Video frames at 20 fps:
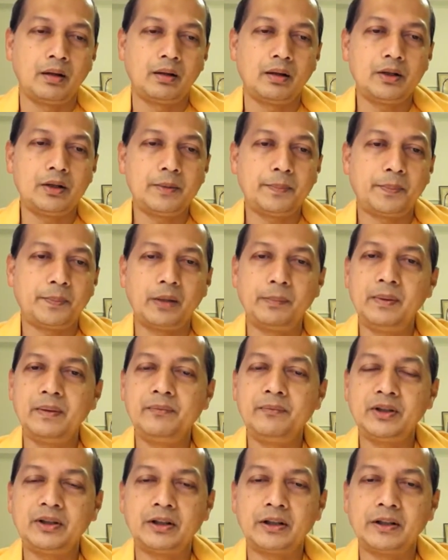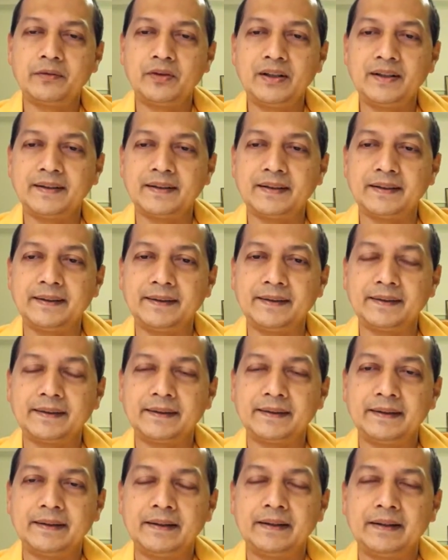Now, the problem with all of this is,
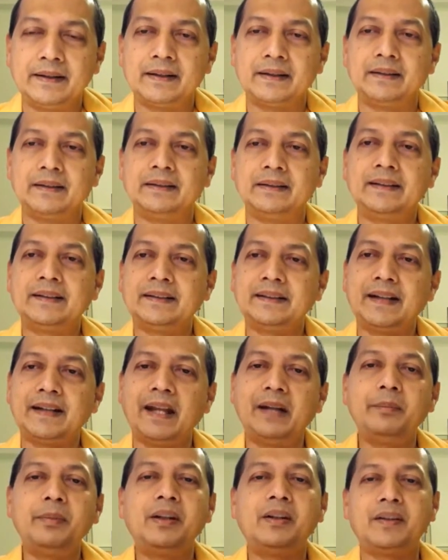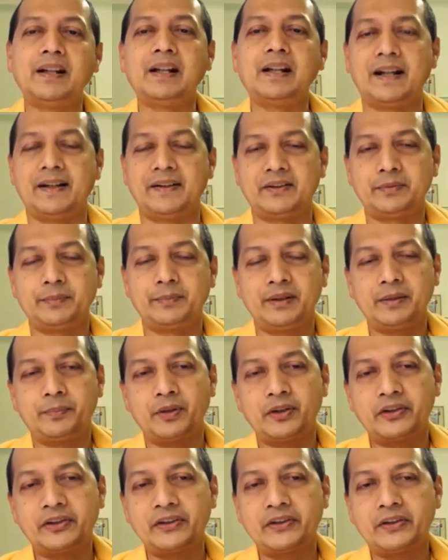this can be realized by the
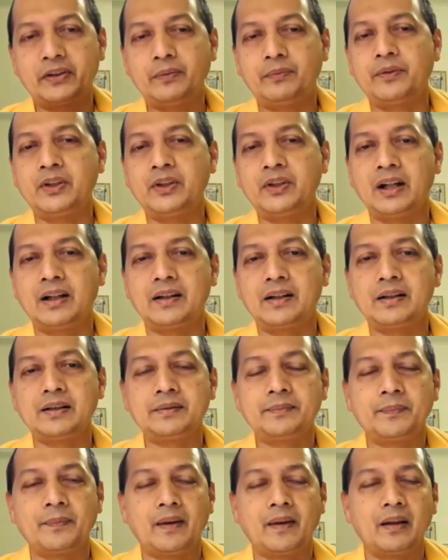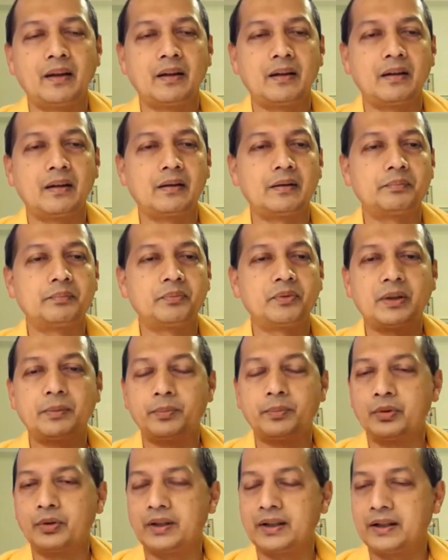process of vichara,
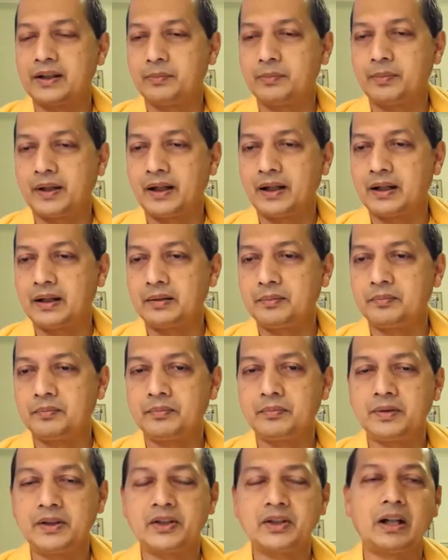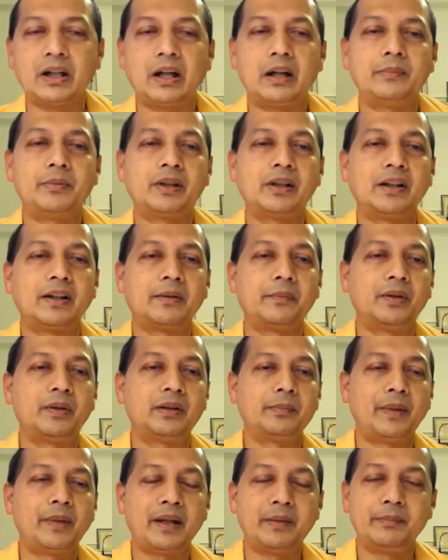supported by nishkama
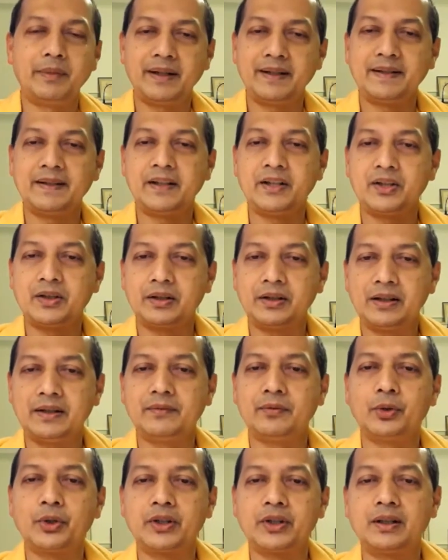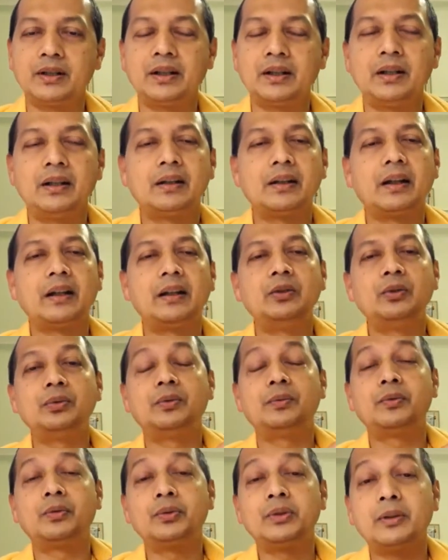karma, by meditation, devotion, and
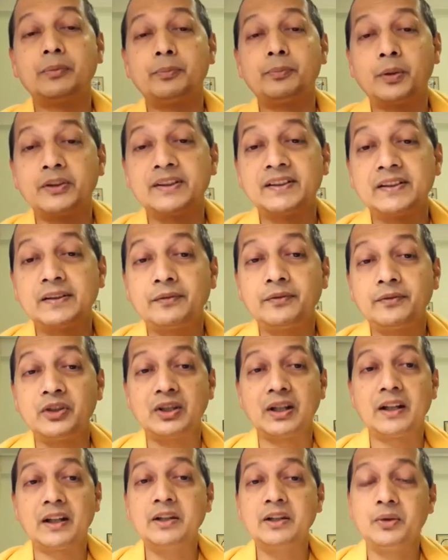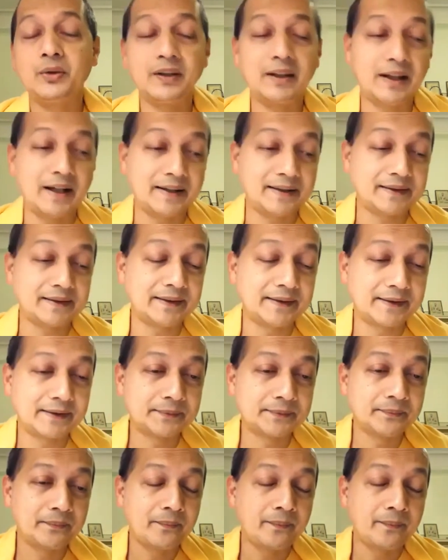you, through the process of vichara, you realize this.